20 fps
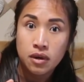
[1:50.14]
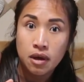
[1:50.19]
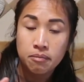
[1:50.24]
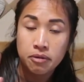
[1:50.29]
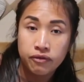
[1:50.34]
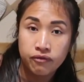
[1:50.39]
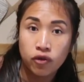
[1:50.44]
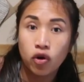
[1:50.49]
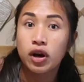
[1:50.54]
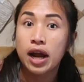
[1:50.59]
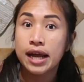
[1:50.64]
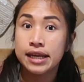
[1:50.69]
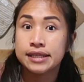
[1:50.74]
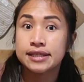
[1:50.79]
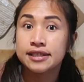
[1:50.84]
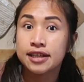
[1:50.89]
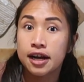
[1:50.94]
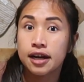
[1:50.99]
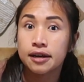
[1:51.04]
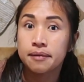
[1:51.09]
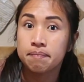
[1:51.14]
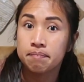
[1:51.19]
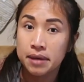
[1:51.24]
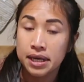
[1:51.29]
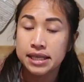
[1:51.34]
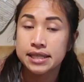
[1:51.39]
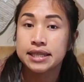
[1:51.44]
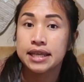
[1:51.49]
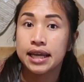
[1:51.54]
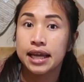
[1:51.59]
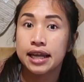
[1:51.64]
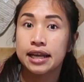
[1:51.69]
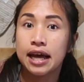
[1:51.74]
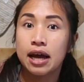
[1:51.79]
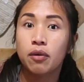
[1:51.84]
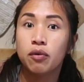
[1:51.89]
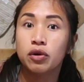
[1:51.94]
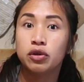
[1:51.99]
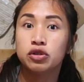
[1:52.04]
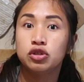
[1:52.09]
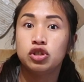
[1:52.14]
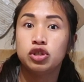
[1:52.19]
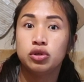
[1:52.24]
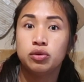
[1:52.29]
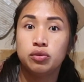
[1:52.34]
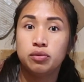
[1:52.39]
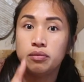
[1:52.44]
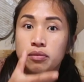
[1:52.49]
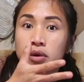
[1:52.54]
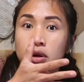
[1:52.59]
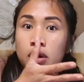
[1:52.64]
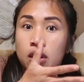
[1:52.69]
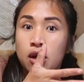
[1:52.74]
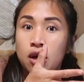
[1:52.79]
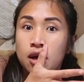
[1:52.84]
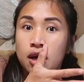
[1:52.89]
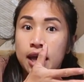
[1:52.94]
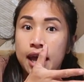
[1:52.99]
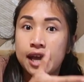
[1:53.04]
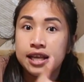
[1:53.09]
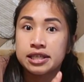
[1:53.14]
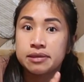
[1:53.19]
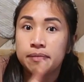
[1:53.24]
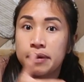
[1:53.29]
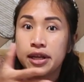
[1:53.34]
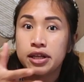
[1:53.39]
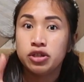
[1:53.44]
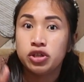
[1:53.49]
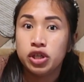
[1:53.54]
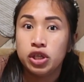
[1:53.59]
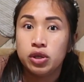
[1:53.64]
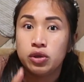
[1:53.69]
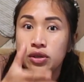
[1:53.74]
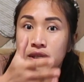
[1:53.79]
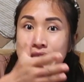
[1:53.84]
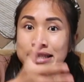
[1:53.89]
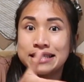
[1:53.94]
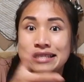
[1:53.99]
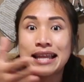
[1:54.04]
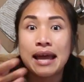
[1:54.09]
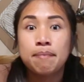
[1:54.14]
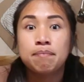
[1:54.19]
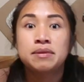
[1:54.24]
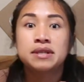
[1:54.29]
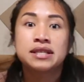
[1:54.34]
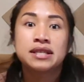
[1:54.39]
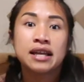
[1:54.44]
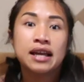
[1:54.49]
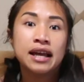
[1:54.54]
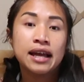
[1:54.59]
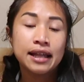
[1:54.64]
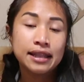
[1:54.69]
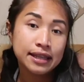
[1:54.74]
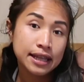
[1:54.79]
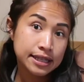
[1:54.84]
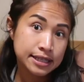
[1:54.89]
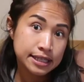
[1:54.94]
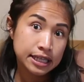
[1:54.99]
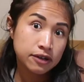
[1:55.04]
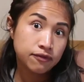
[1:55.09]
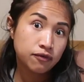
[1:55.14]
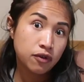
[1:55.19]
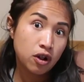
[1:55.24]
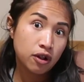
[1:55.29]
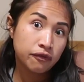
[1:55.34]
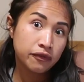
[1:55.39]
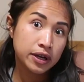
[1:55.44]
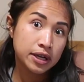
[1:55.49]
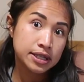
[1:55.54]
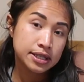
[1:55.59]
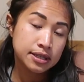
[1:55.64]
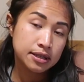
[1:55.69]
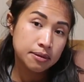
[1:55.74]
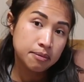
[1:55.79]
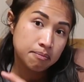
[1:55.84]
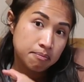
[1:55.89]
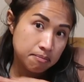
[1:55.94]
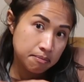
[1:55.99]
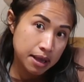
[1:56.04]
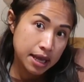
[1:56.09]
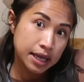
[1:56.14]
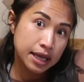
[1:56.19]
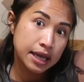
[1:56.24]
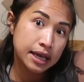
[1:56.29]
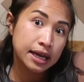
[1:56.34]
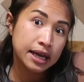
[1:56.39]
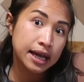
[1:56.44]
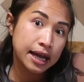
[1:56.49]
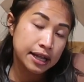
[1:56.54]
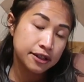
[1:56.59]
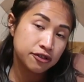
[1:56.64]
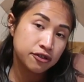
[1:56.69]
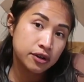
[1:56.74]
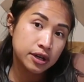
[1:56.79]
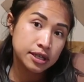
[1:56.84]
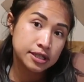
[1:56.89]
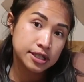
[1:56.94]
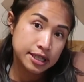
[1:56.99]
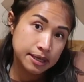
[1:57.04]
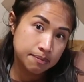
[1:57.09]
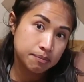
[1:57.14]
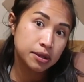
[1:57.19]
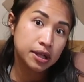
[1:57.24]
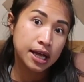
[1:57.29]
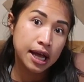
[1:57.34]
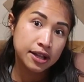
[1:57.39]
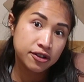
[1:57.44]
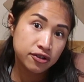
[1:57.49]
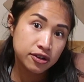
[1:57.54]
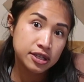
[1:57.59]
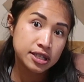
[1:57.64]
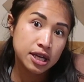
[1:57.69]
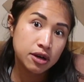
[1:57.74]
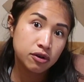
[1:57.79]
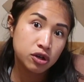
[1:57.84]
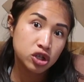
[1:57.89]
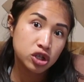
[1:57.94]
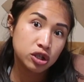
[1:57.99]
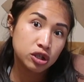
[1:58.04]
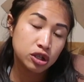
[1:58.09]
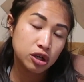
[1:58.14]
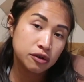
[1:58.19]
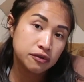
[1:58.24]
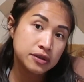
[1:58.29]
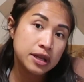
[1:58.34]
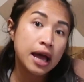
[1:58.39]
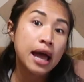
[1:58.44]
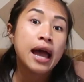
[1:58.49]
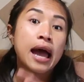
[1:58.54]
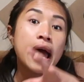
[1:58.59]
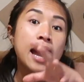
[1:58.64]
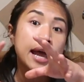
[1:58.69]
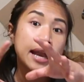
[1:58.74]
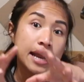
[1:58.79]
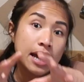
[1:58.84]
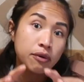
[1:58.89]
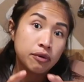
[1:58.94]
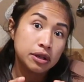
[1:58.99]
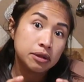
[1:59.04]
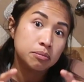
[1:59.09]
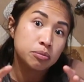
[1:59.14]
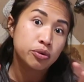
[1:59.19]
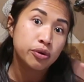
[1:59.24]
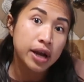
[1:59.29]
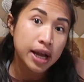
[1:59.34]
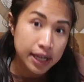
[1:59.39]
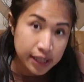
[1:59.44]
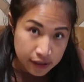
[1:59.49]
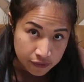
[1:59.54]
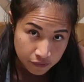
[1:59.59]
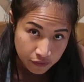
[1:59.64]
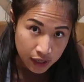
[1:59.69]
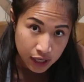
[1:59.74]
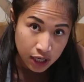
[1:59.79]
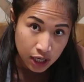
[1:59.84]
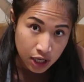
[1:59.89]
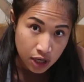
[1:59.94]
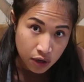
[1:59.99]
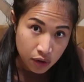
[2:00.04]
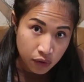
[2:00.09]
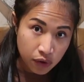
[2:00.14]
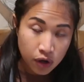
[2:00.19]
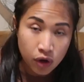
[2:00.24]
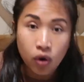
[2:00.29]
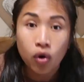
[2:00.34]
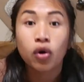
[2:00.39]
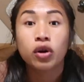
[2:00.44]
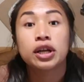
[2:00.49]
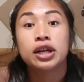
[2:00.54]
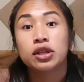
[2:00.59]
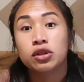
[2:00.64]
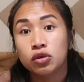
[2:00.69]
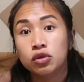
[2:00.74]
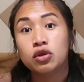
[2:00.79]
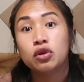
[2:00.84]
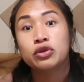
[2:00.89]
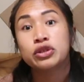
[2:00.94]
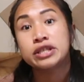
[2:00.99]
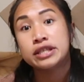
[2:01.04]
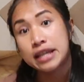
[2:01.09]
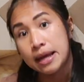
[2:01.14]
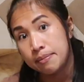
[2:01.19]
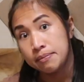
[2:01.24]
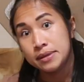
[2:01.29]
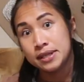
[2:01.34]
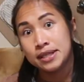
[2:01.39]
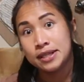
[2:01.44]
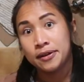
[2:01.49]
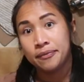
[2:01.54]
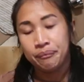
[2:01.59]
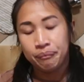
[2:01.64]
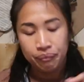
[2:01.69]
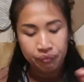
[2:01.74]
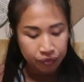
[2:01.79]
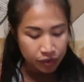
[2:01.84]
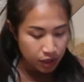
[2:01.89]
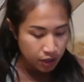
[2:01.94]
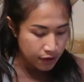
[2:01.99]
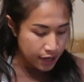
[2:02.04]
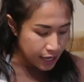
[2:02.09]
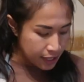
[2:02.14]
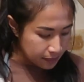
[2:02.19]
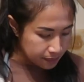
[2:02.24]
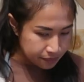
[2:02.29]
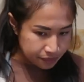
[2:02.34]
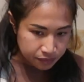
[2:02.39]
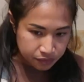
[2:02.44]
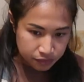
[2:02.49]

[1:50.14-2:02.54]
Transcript: before I start mixing it, I want to explain to you the steps that's involved in making a simple country sourdough loaves, and I will break the video according to those steps. All right,